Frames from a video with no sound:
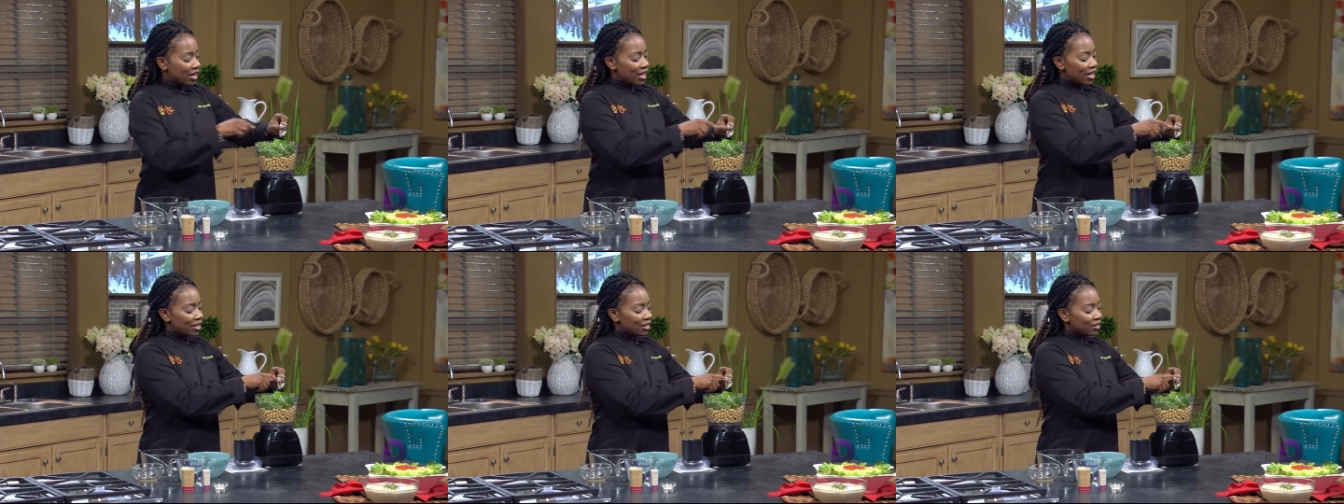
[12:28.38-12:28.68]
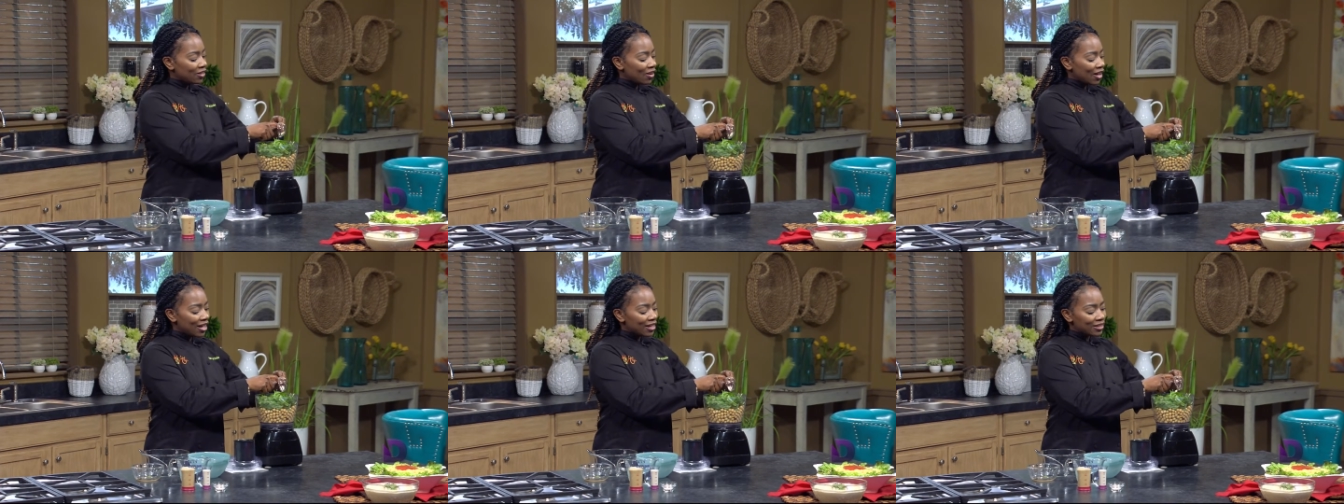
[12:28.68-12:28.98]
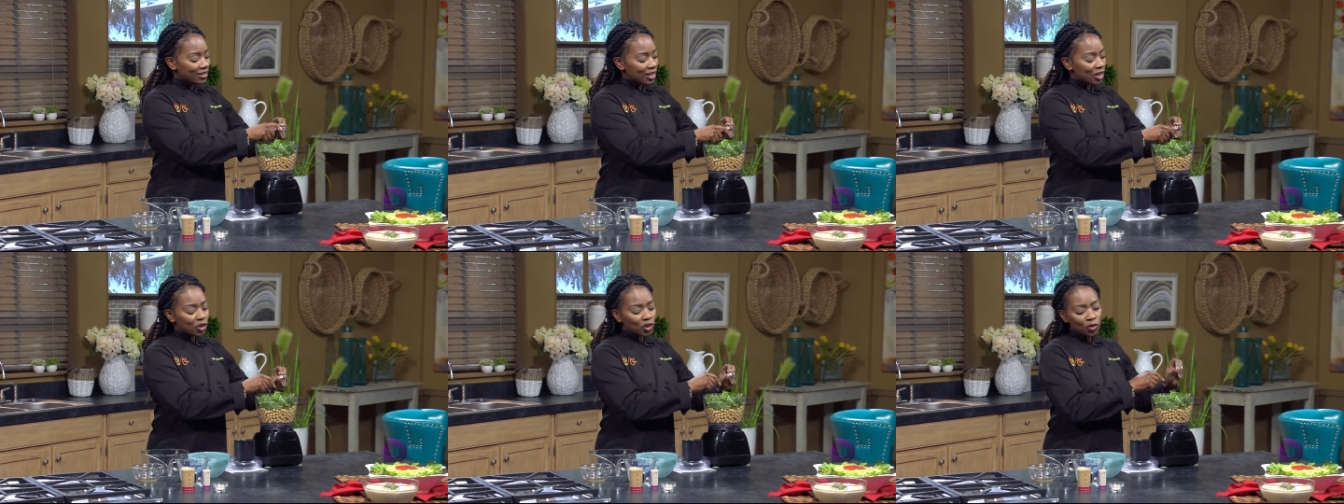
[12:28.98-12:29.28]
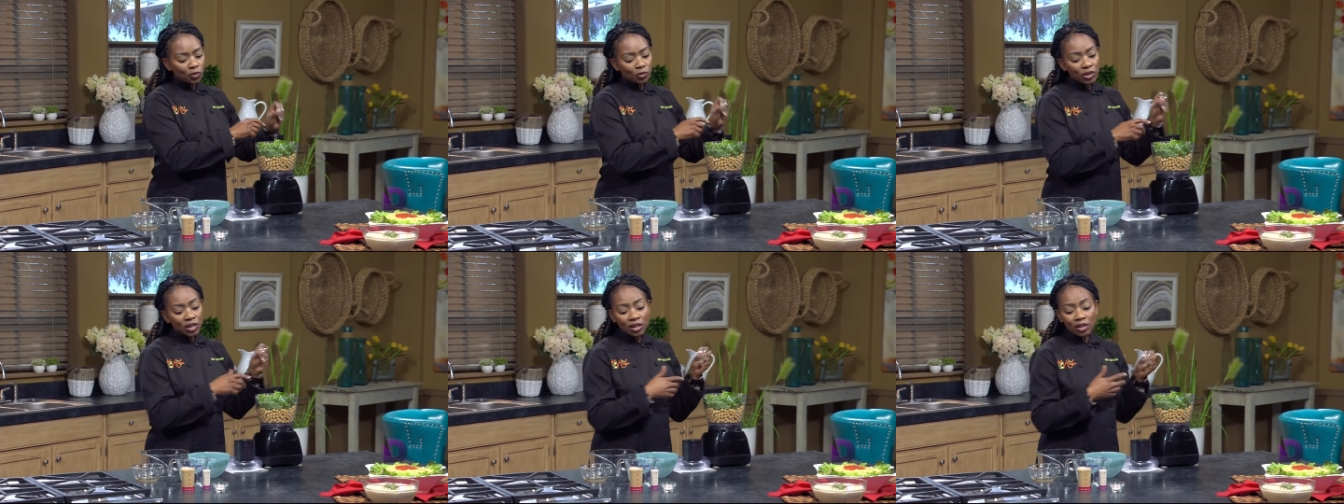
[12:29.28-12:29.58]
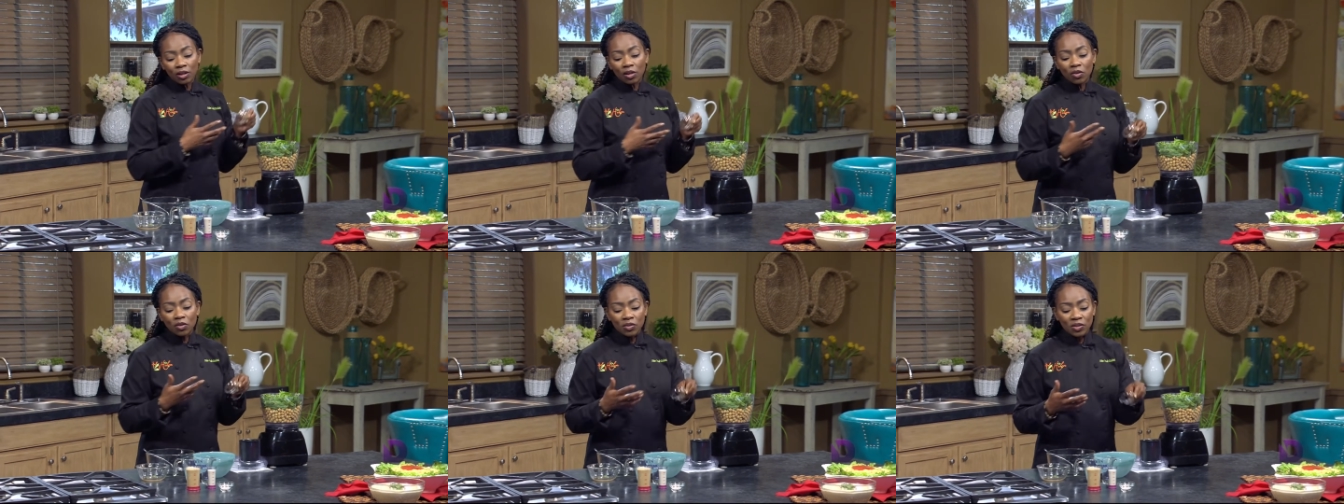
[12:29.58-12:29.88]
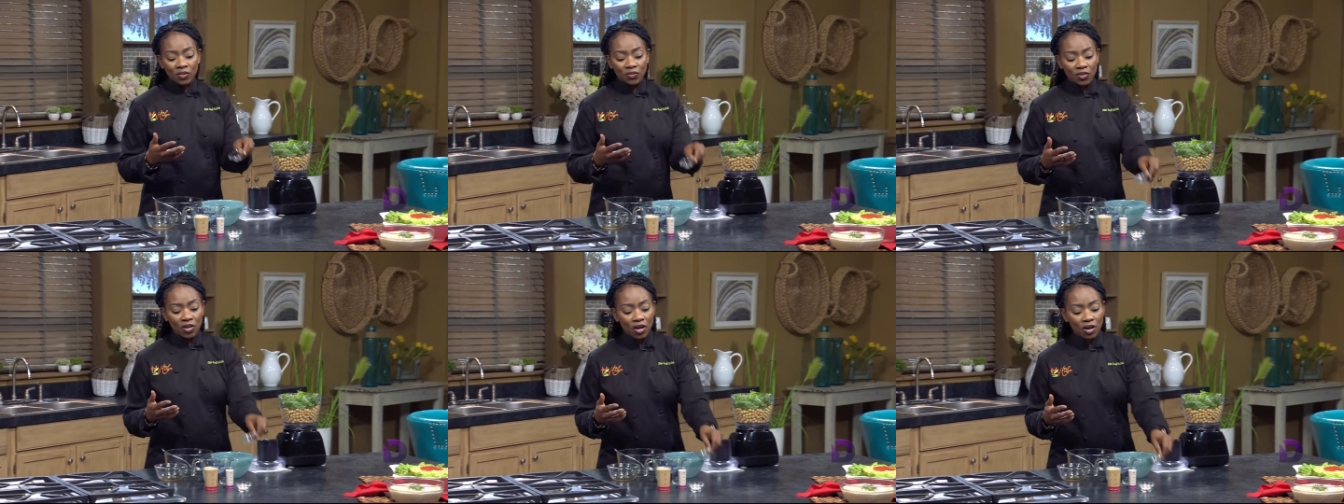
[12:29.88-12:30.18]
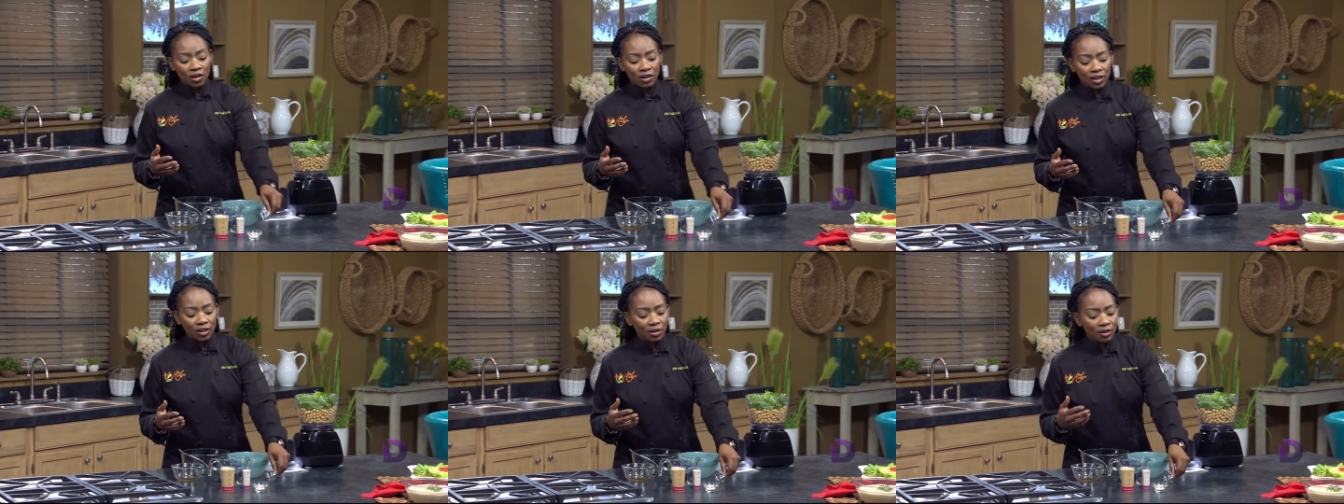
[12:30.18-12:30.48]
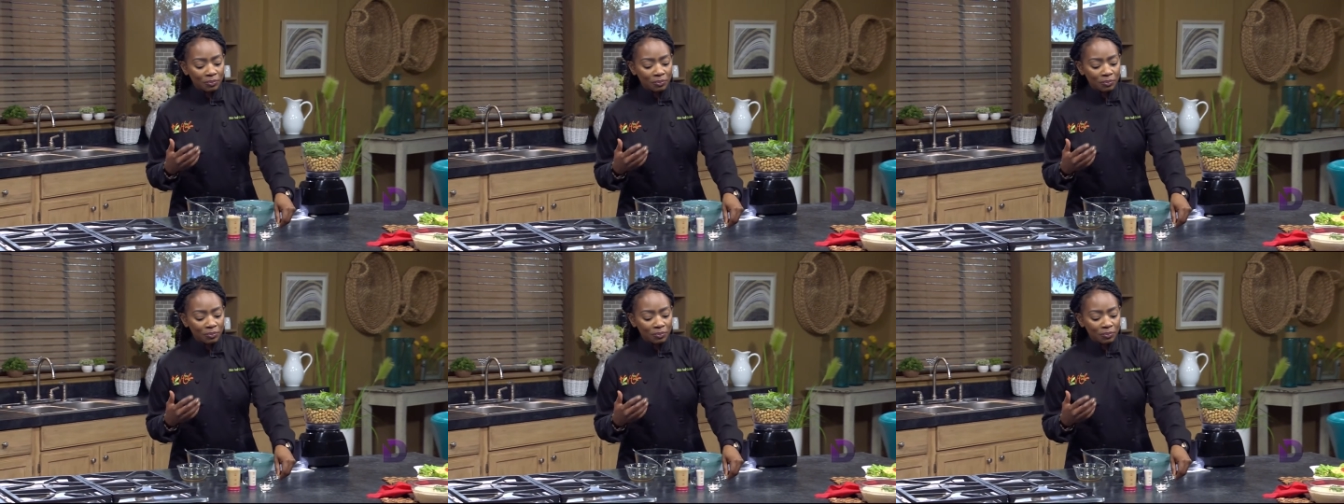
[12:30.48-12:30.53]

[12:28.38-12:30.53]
You know, I say 3 cloves of garlic,